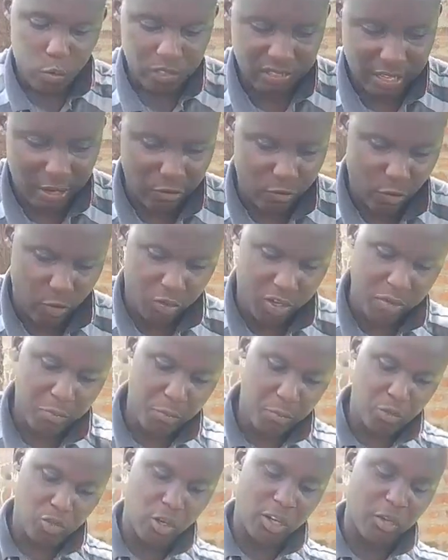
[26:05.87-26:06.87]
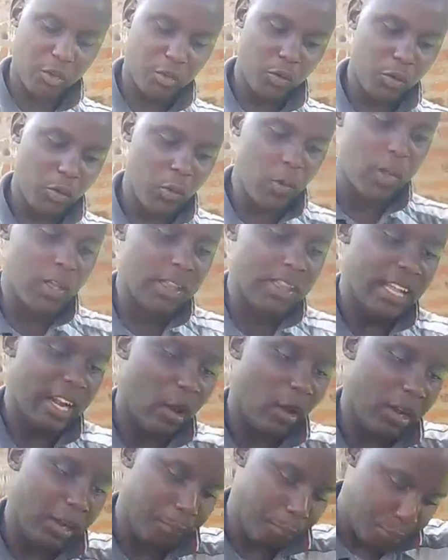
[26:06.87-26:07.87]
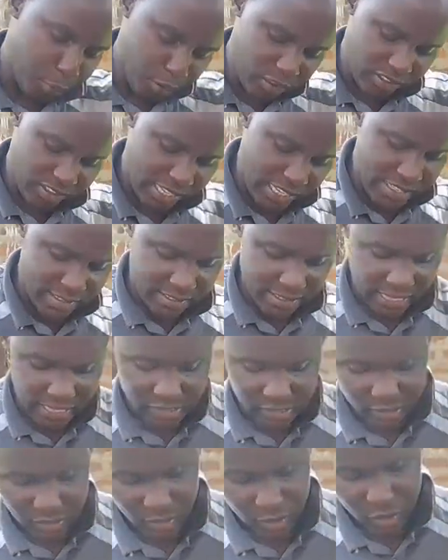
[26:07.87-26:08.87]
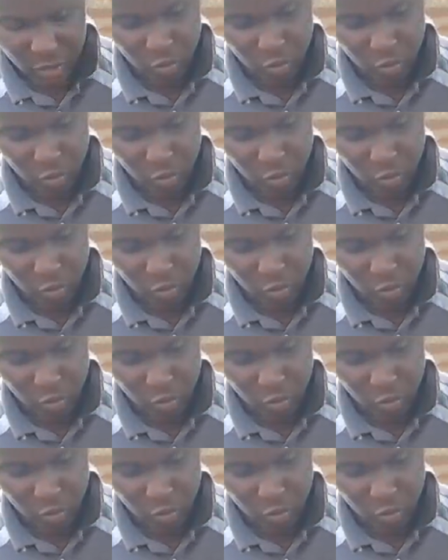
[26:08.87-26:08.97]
which I've already shown you. Then I will put inside